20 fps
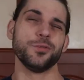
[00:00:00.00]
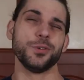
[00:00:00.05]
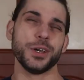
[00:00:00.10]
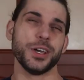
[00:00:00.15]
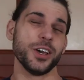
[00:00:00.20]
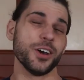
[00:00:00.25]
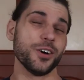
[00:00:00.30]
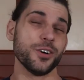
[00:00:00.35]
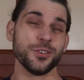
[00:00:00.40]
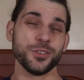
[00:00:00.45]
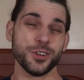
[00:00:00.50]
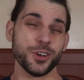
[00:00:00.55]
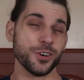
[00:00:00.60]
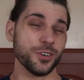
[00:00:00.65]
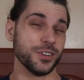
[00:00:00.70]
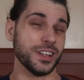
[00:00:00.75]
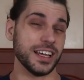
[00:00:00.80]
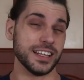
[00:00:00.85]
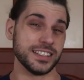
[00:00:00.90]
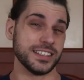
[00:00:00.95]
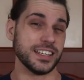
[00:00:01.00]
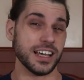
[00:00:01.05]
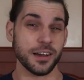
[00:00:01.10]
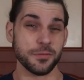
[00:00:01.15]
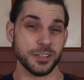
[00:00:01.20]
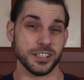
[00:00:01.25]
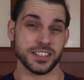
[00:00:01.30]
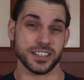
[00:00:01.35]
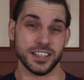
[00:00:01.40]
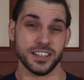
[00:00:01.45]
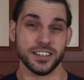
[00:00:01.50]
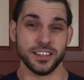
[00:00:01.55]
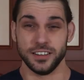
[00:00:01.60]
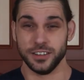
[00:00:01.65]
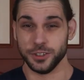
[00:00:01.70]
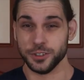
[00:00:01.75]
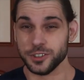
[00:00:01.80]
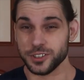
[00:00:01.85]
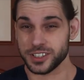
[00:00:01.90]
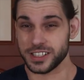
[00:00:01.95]
We all know that Sami's gonna
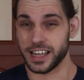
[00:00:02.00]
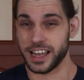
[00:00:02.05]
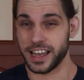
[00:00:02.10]
lose